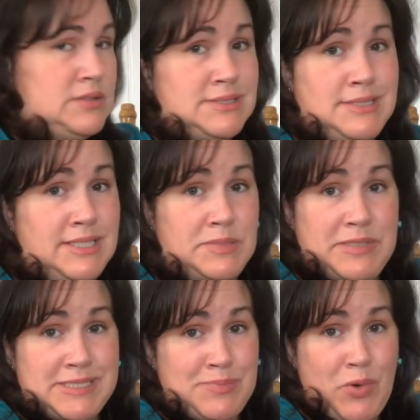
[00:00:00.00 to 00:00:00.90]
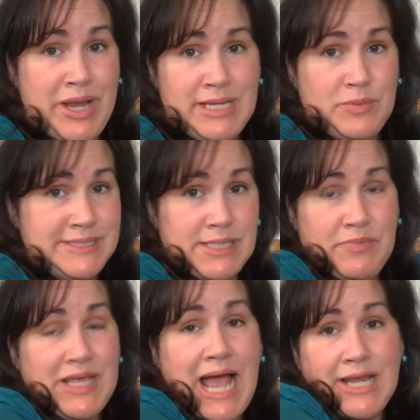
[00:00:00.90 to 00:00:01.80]
does it need to be sprayed with
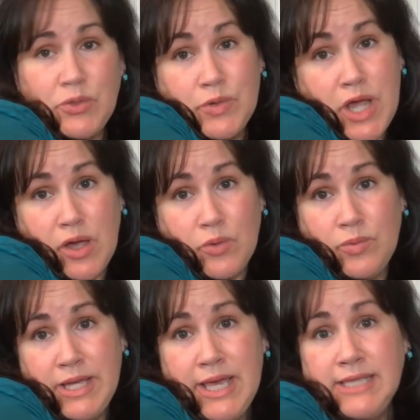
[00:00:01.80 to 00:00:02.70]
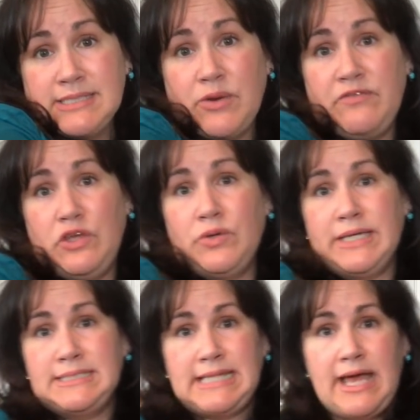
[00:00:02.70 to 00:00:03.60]
something? I don't know. So if you
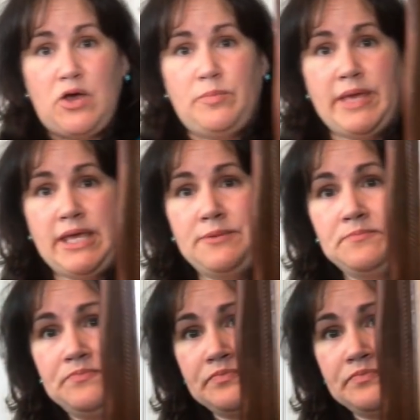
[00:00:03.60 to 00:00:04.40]
can tell me